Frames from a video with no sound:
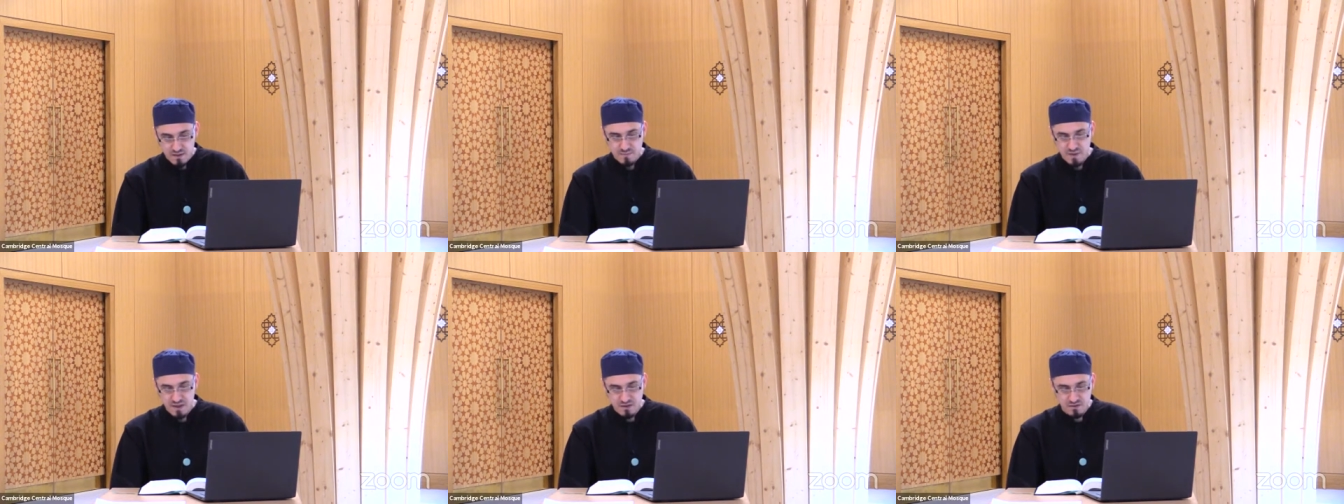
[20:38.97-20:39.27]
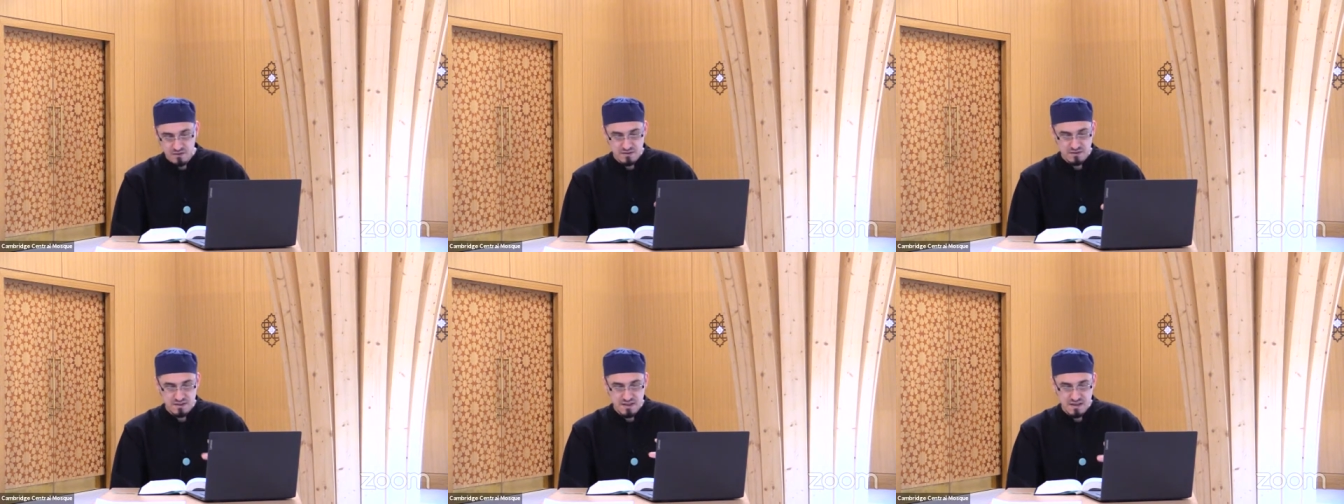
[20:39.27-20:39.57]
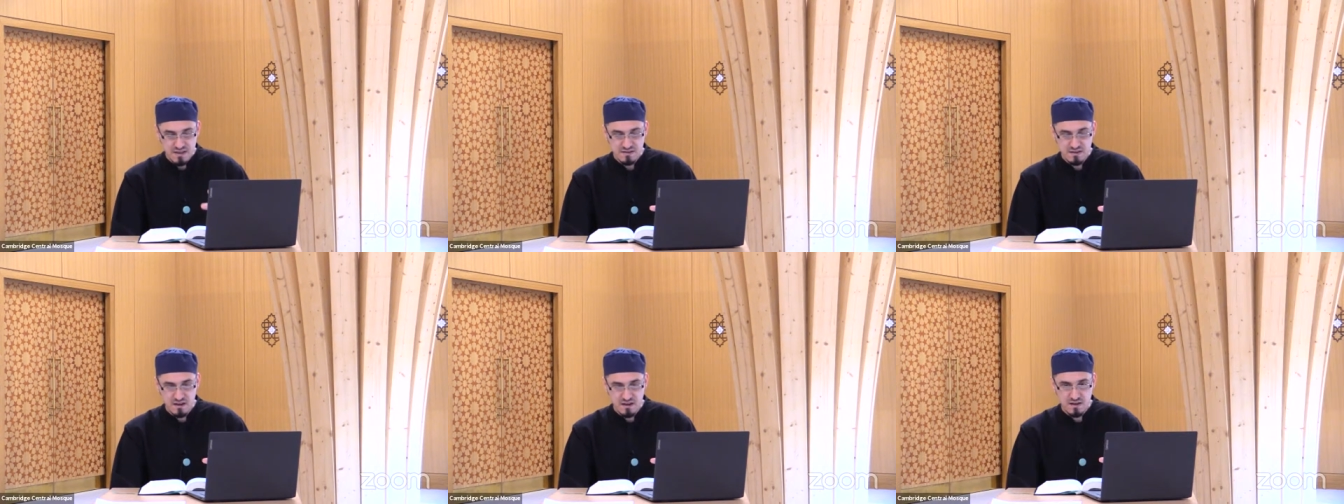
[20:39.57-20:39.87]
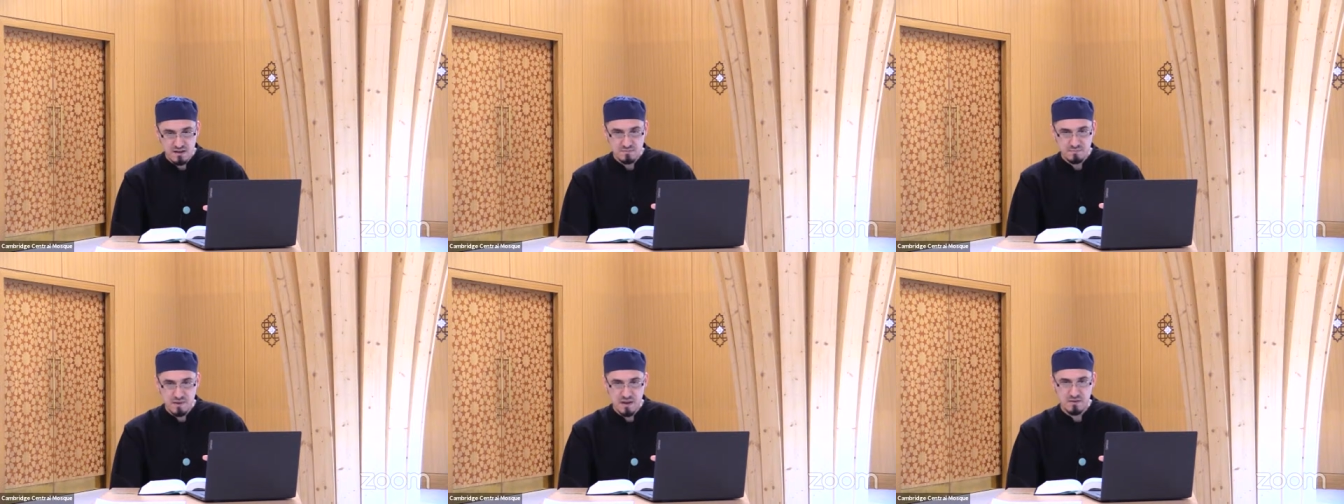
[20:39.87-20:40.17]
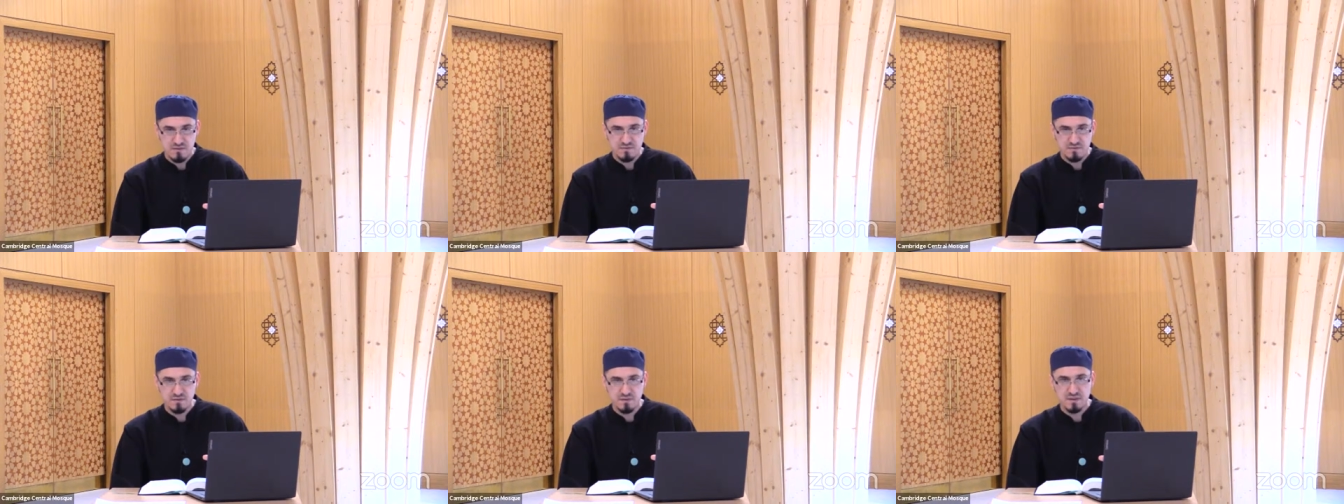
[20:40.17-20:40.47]
Because these are
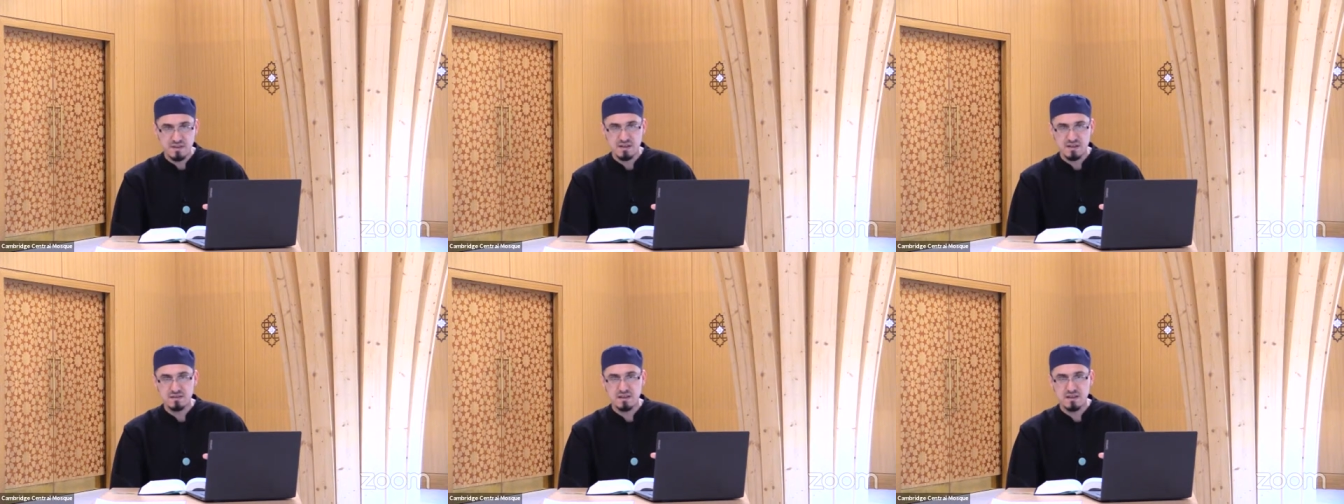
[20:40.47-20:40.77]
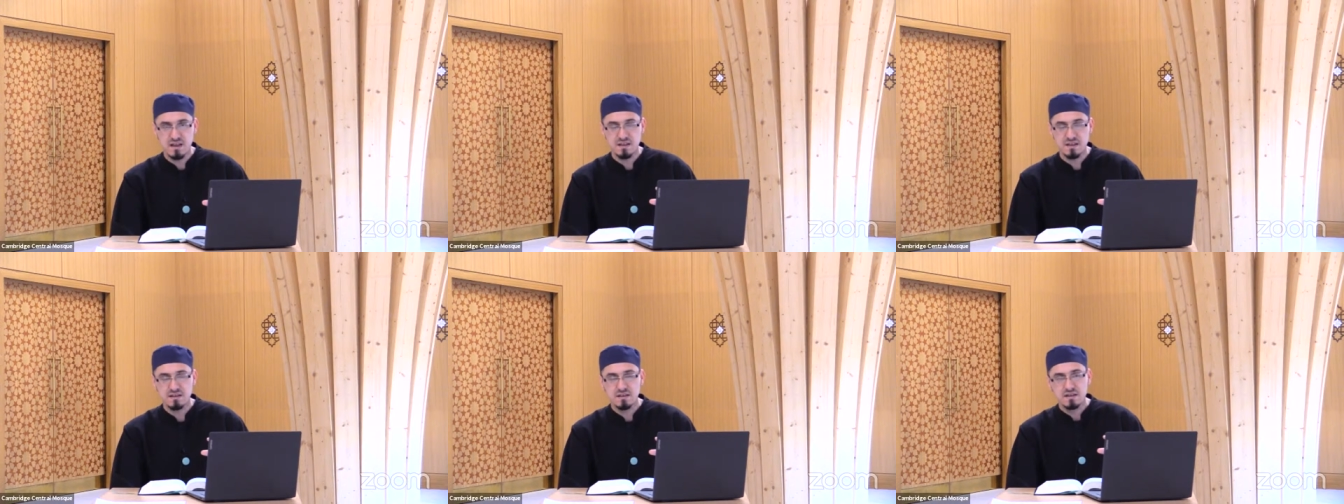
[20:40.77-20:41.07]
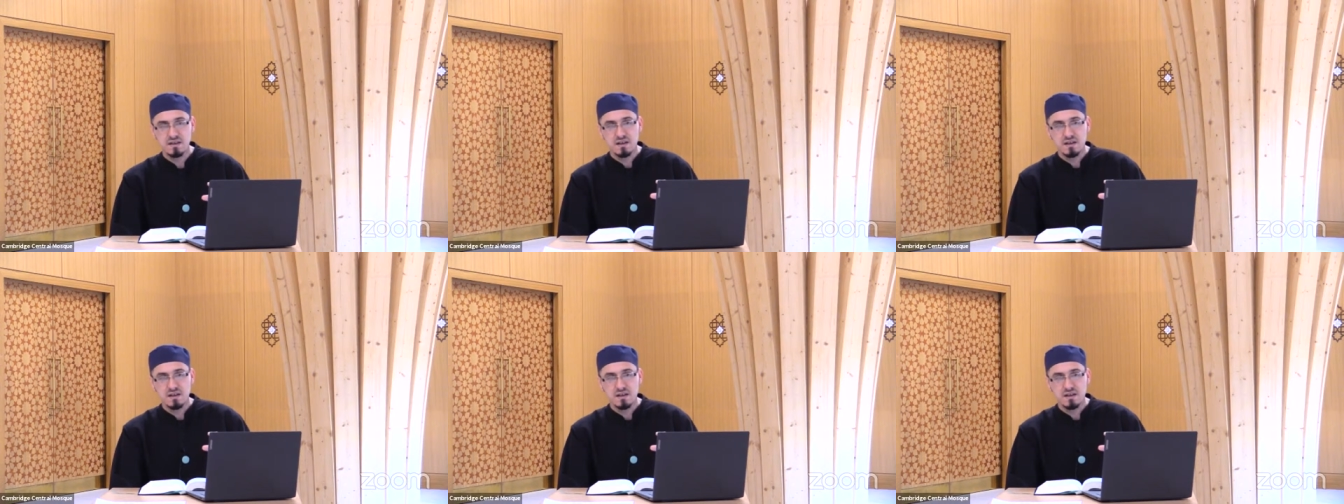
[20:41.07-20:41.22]
powerful things, like